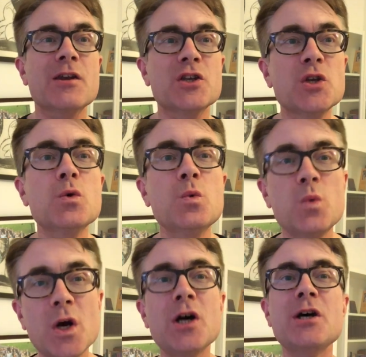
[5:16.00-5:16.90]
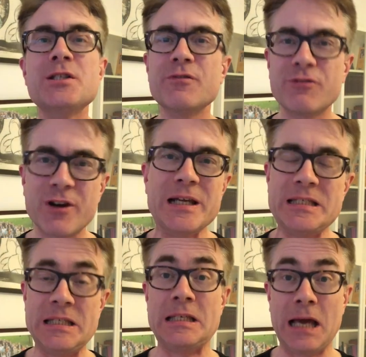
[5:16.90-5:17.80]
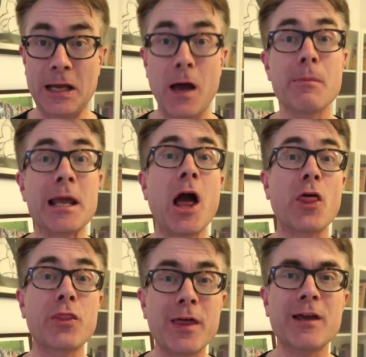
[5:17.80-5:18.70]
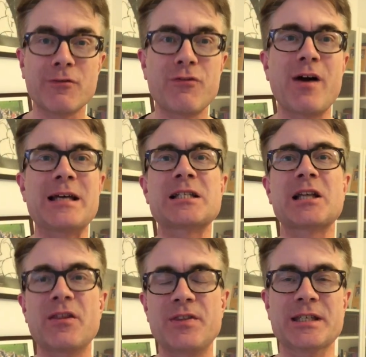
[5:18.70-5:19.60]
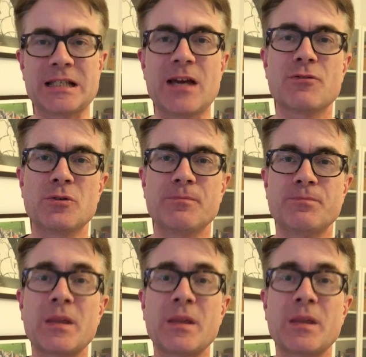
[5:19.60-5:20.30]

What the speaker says: New words and phrases are coming thick and fast at this level.